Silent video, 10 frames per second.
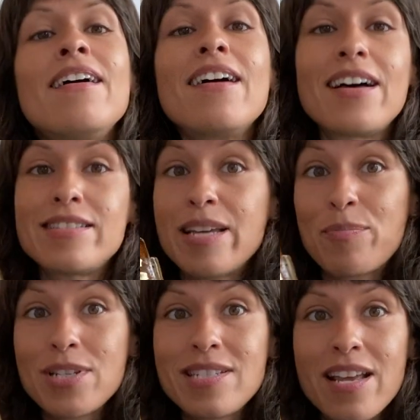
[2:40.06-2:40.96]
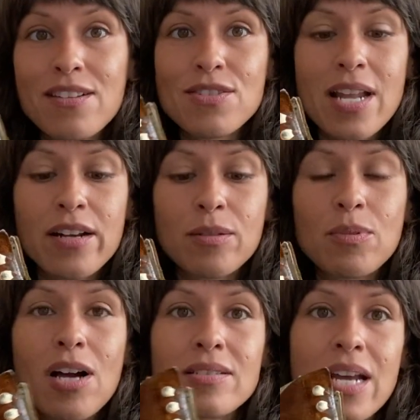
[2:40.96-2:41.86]
a separate set of slider
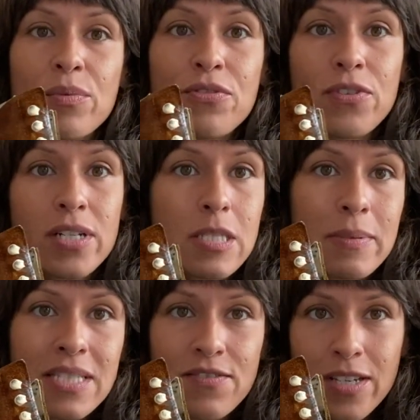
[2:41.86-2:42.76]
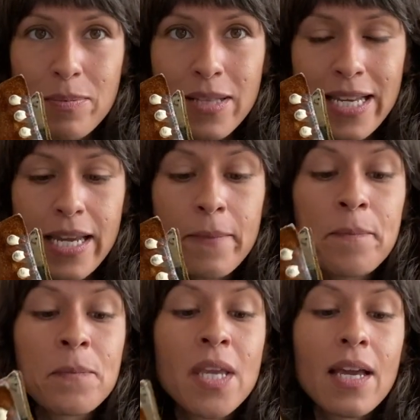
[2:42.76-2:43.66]
blocks that would fit a specific plate.
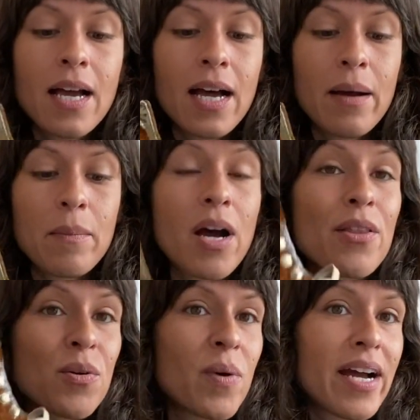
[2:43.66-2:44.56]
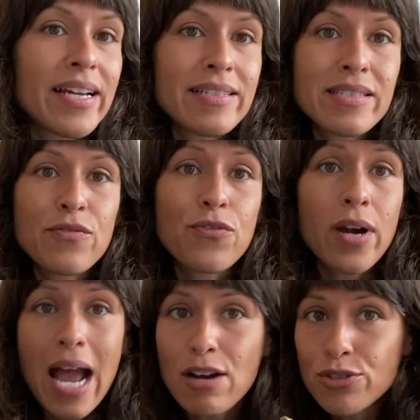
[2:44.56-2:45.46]
Otherwise,
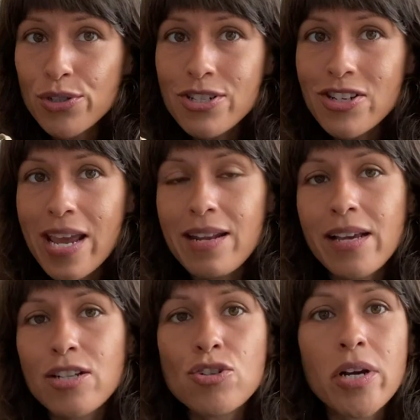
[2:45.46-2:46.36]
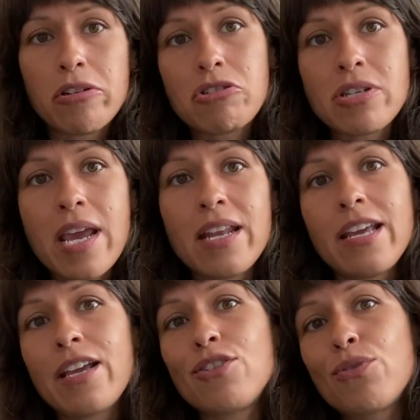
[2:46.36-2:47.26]
for outdoor skating and trail
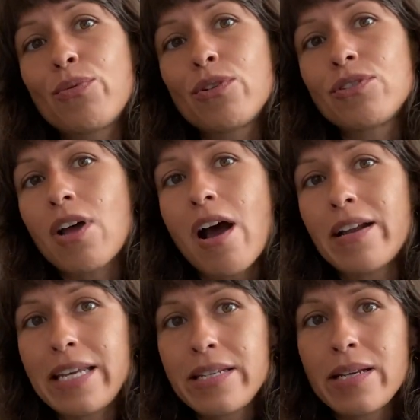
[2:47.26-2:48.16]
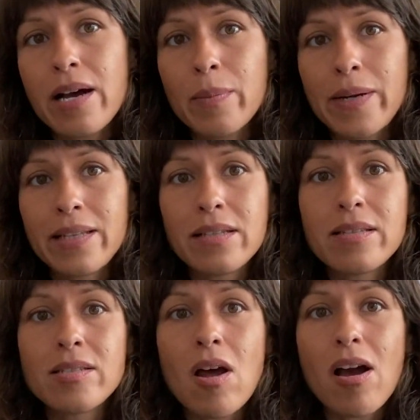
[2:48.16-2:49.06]
skating, you will not need to upgrade the
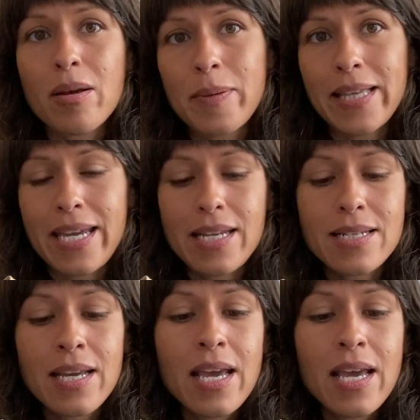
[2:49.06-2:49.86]
stock plate.